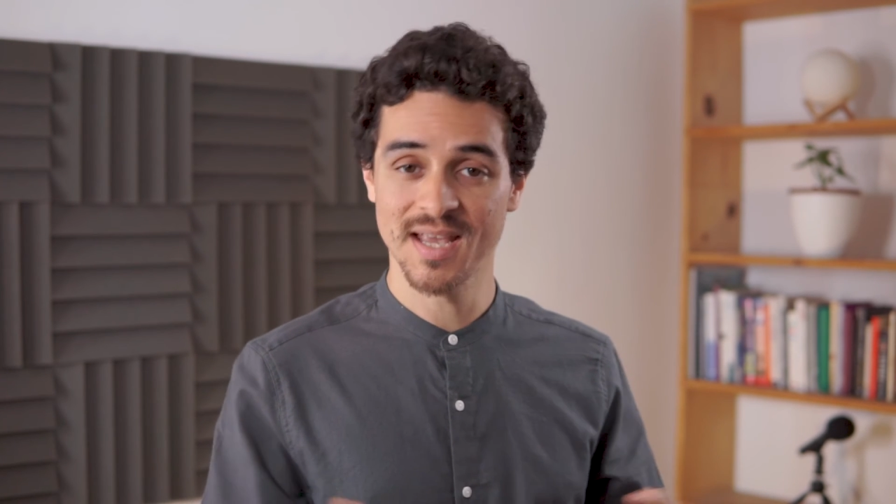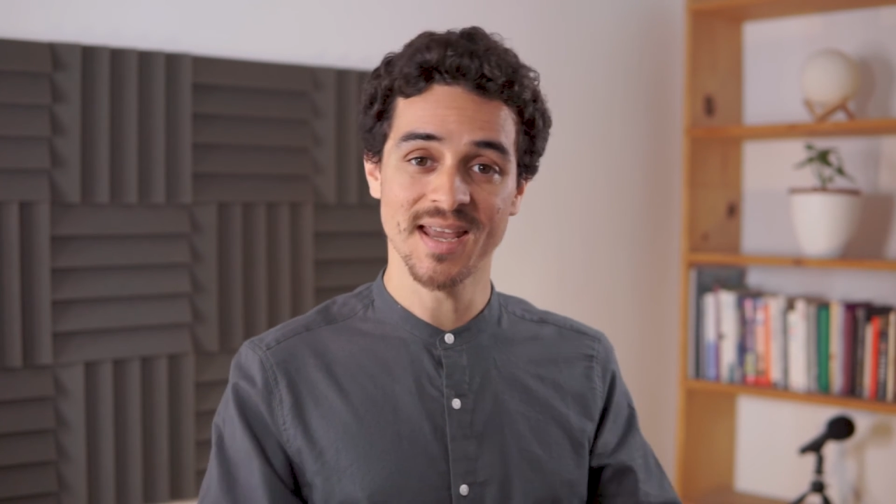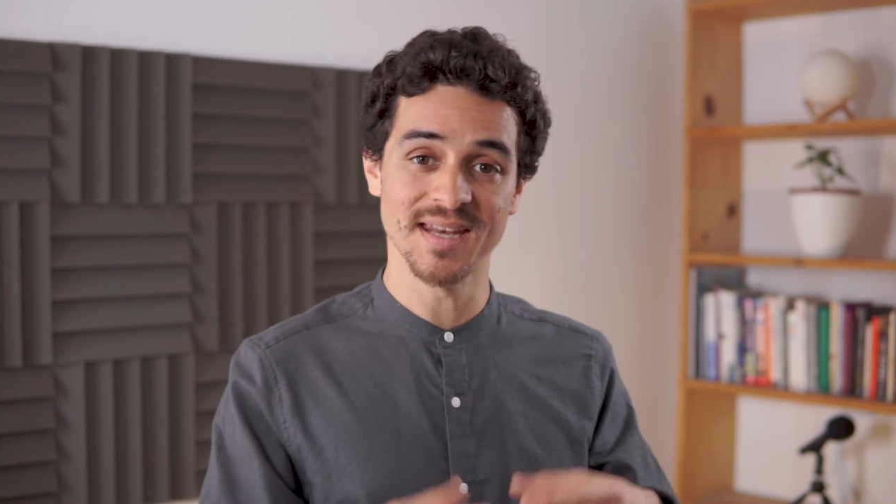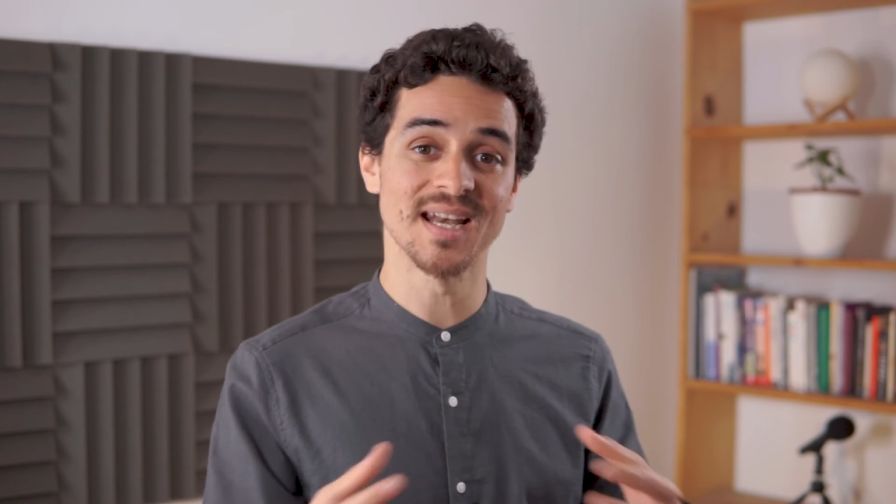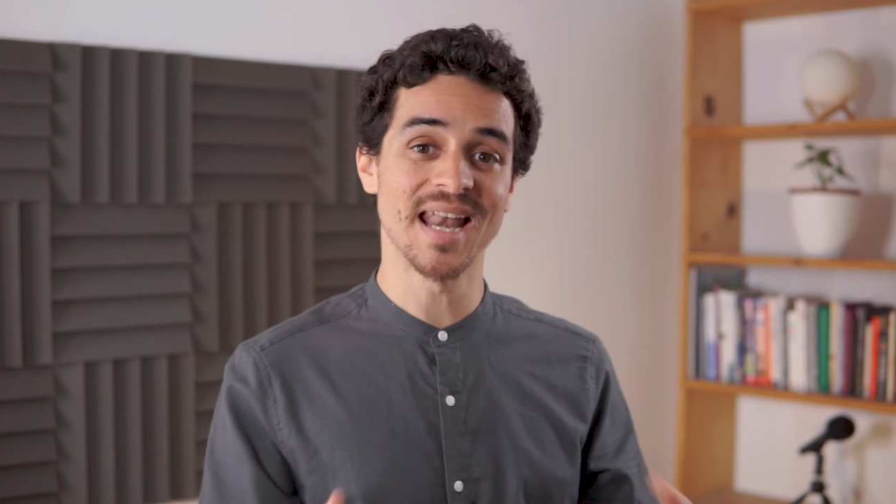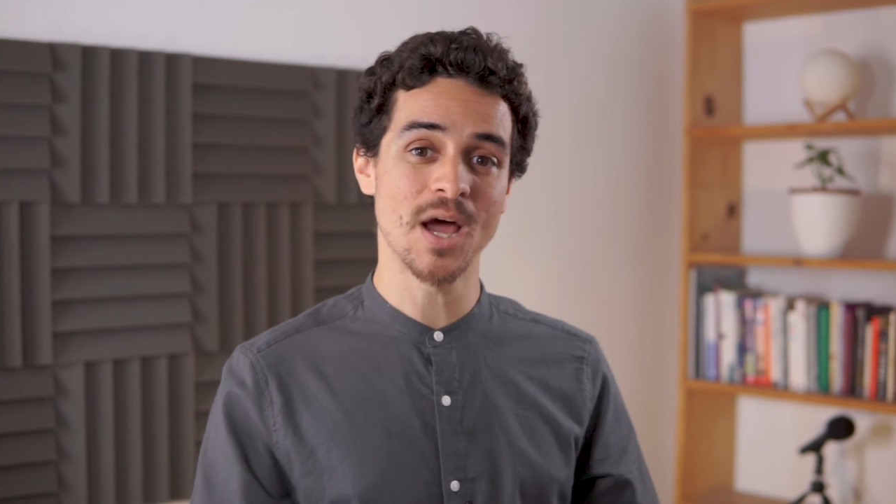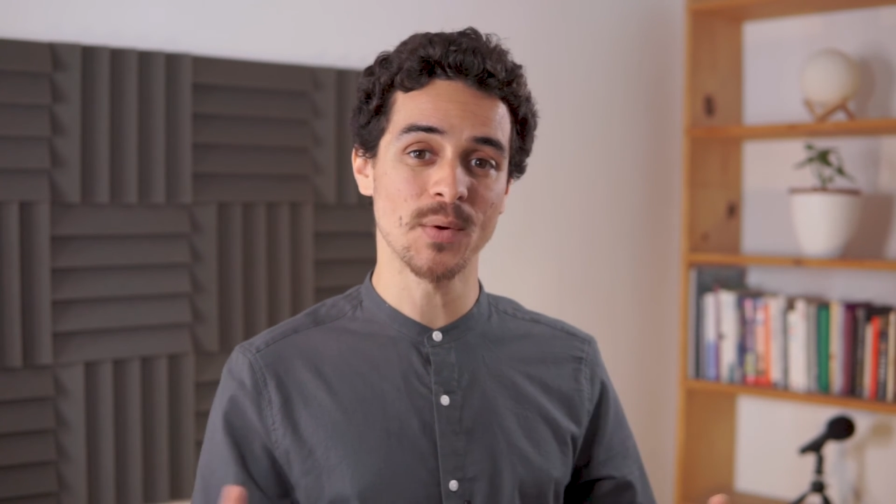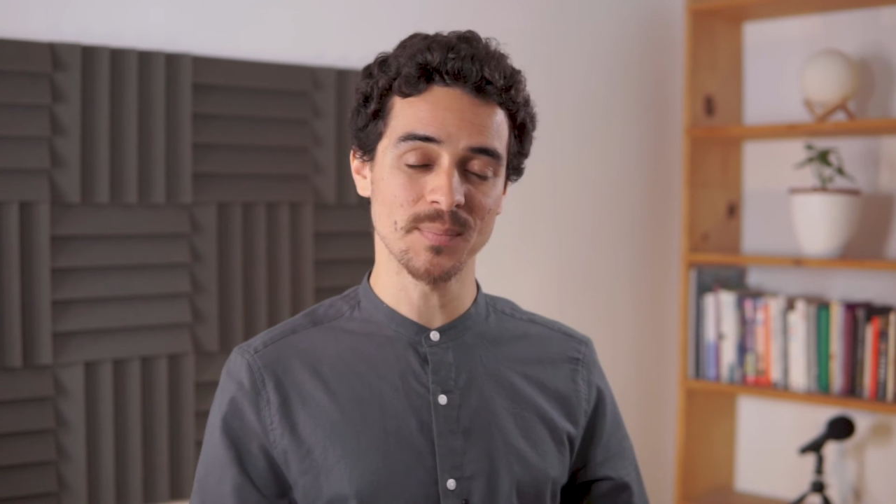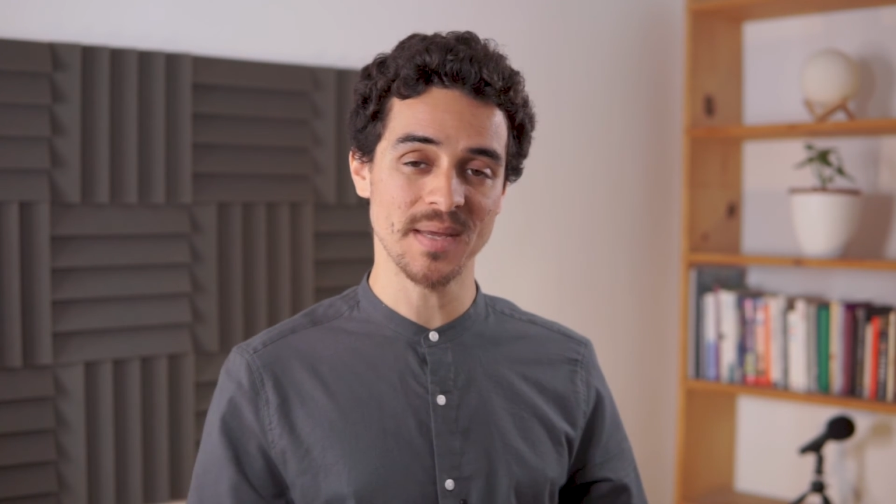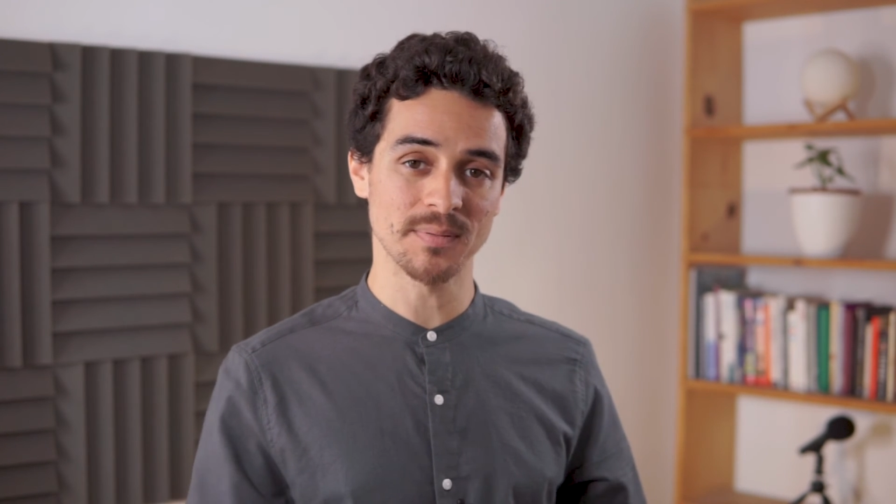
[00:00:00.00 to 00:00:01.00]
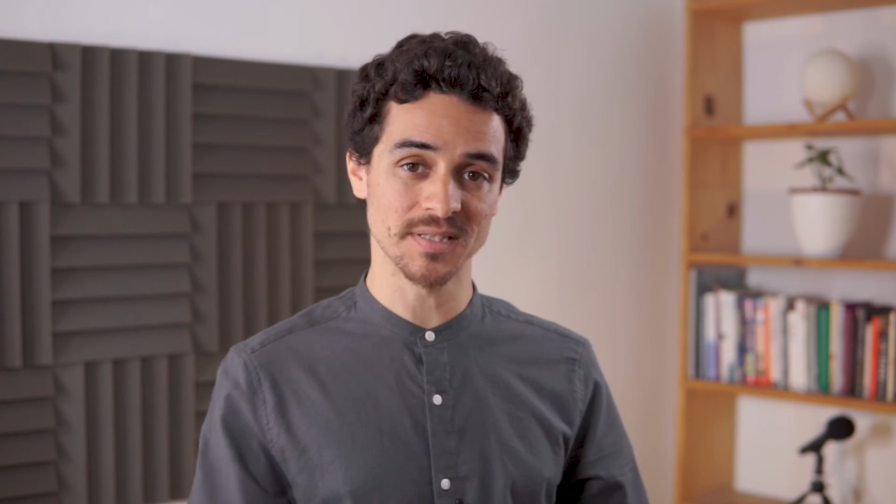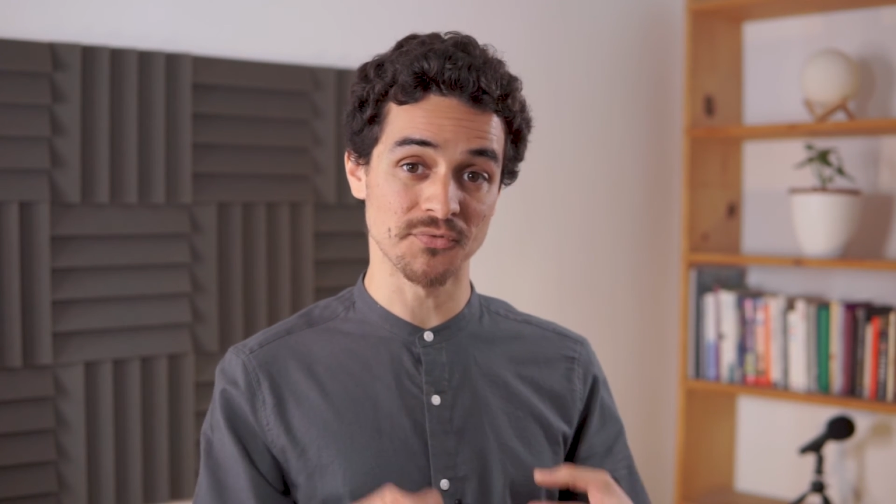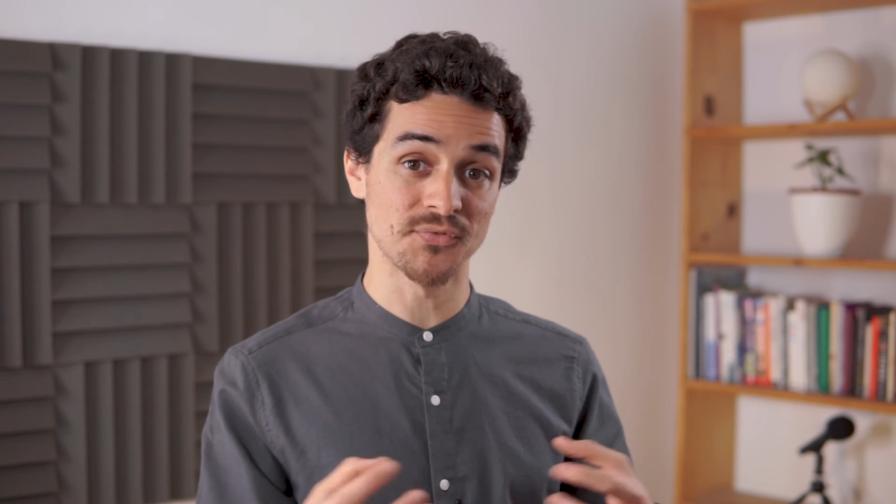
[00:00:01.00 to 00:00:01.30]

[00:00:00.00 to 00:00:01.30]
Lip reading: in allowing people to